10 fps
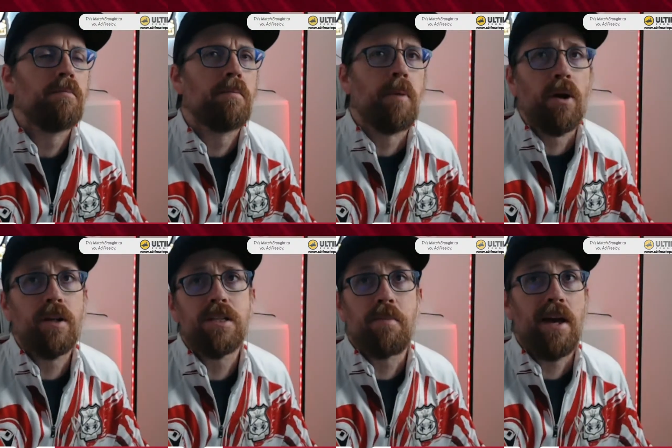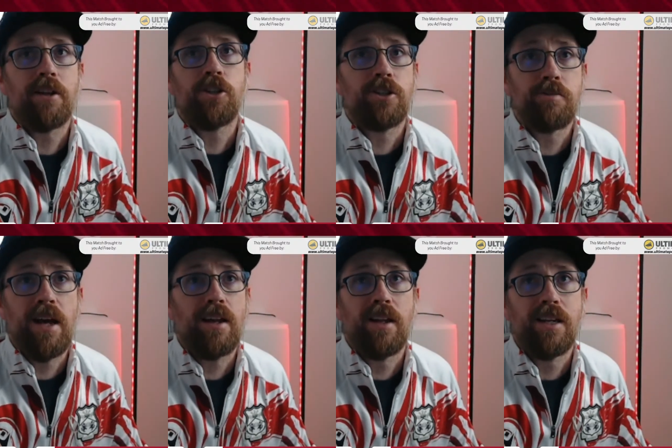Parkey's a manager's
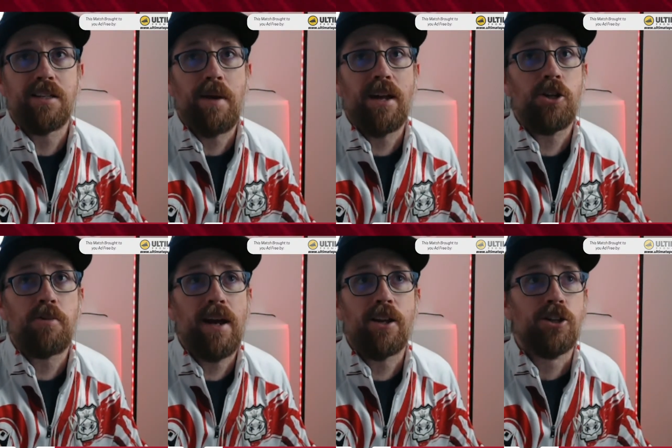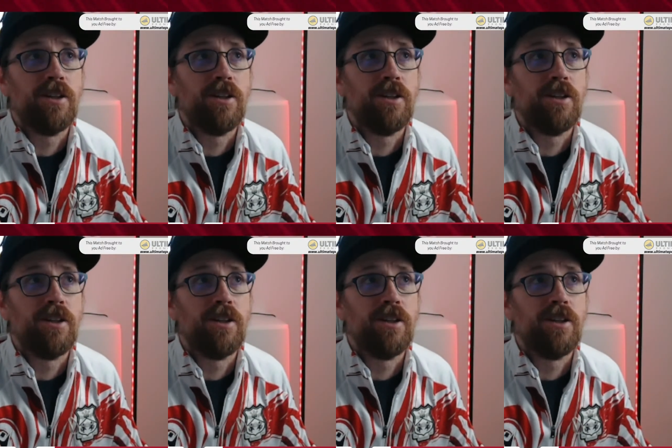man. Like he's a manager.